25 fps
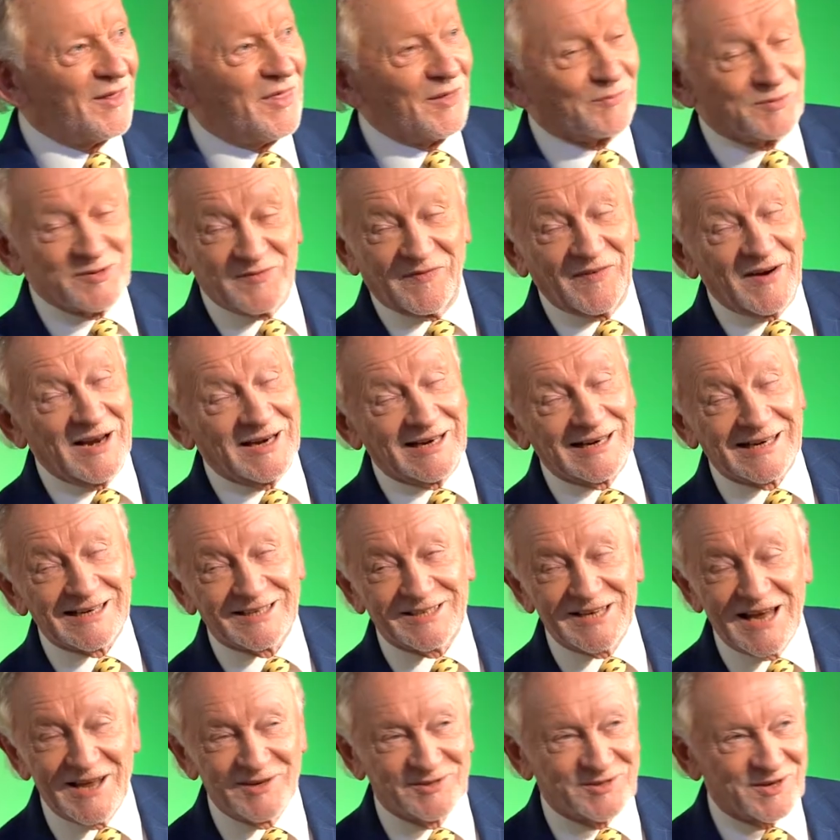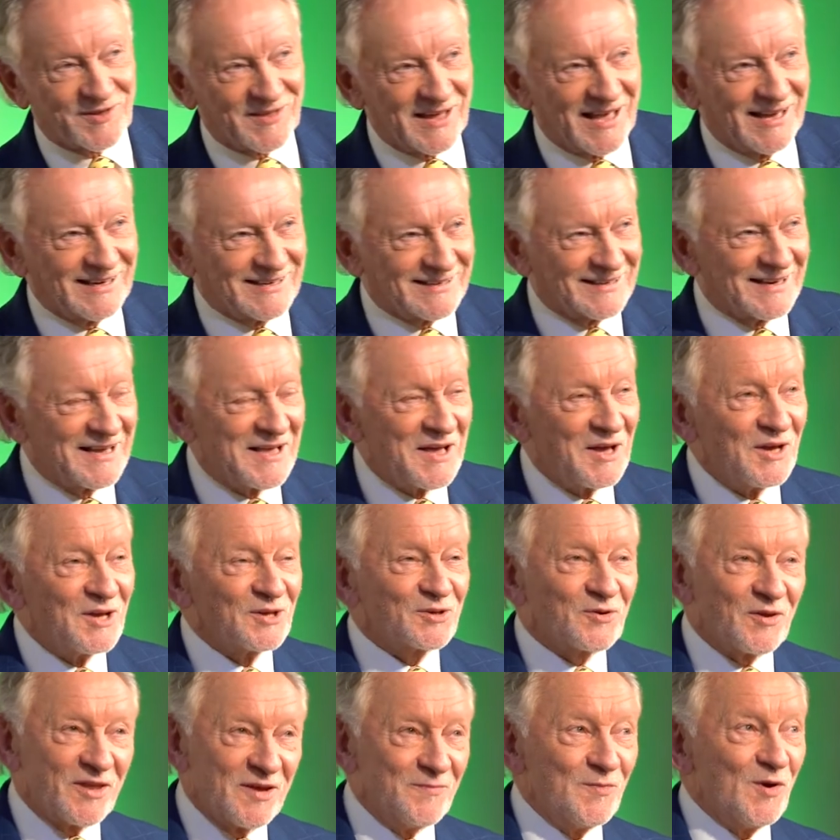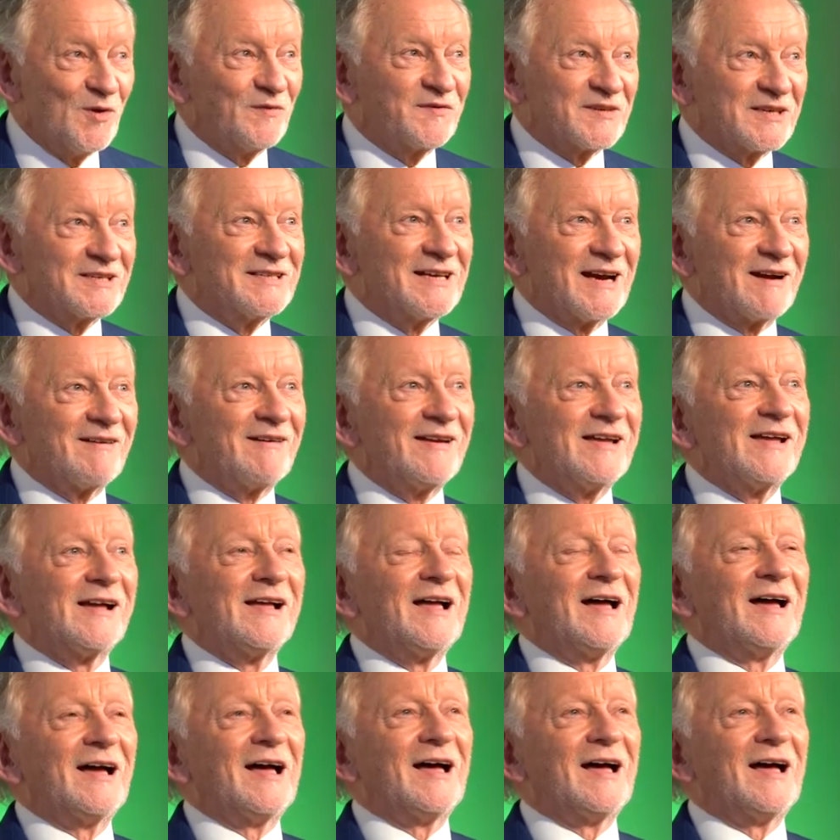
there was very little chance of that. So they moved to Derry.